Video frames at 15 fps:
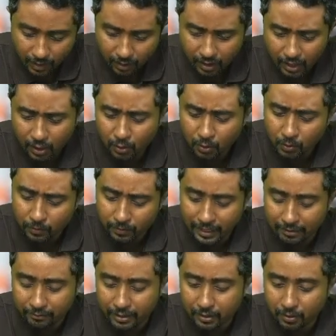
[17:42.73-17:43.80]
Now
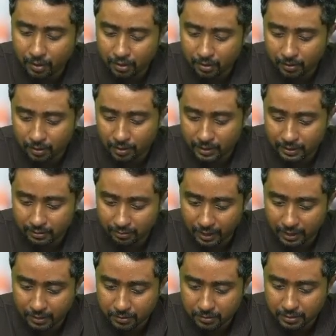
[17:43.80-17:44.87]
that we got all these
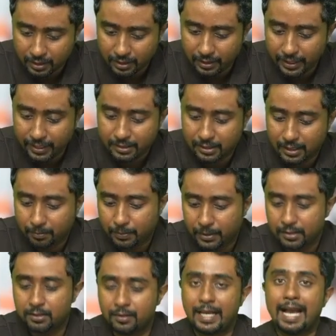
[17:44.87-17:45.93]
values, next step
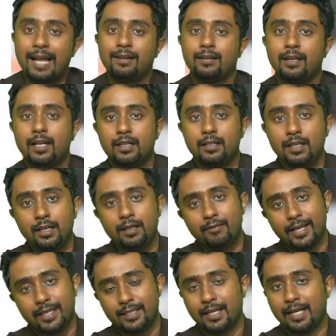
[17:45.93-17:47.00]
is to calculate the
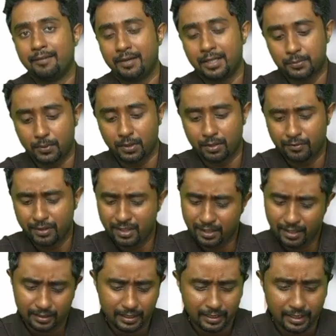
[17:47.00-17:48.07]
weighted average profit.
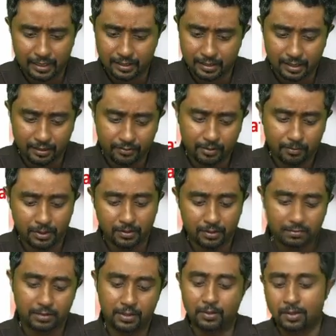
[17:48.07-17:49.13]
Nothing else left because
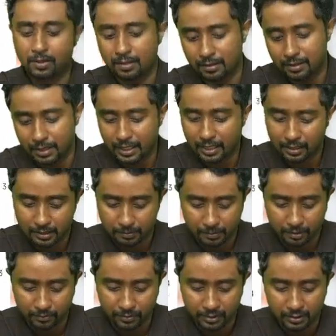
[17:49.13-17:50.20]
we got all the correct
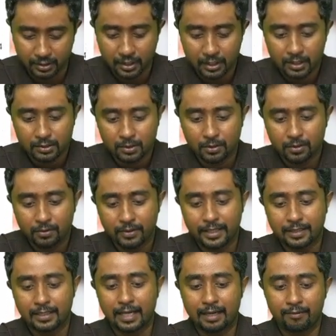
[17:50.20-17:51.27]
profits. So
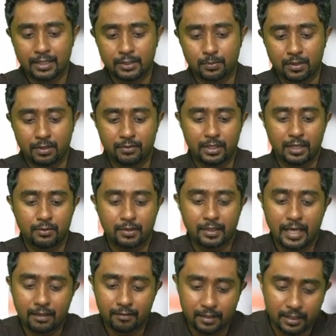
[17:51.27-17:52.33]
weighted average profit, how to
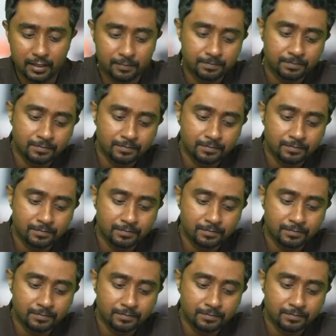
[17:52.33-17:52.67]
calculate?